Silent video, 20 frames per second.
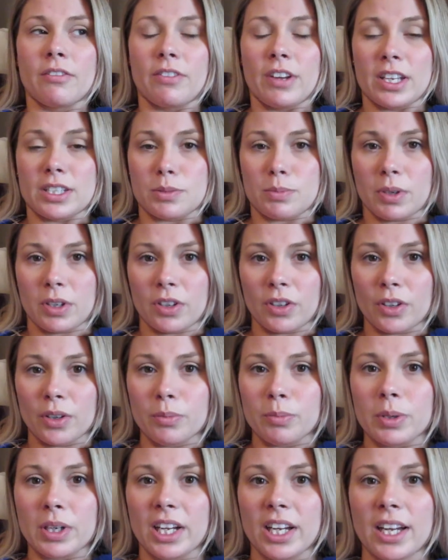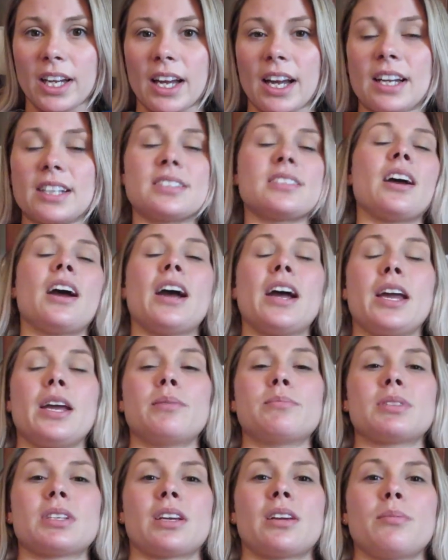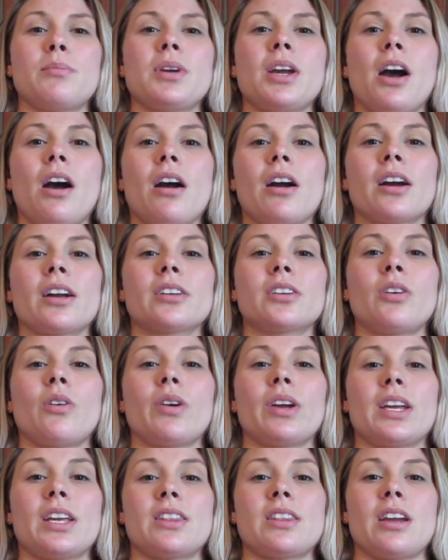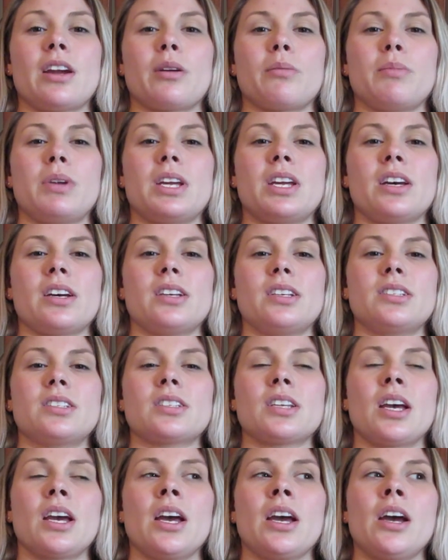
Facebook group. At times it can be hard going in there because